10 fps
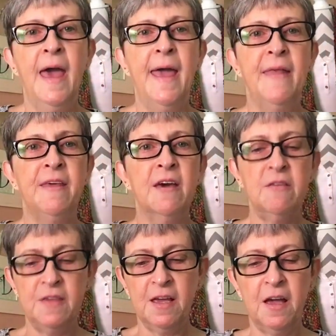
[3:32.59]
And the other
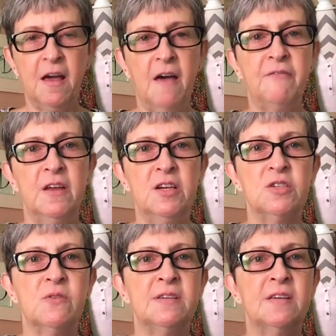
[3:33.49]
thing I got
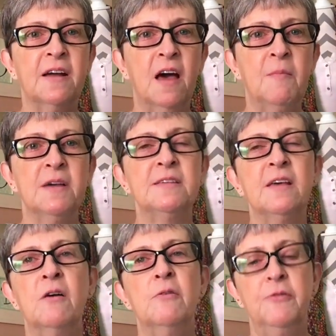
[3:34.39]
finished was I got
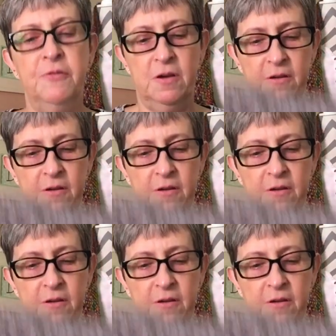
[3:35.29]
myself,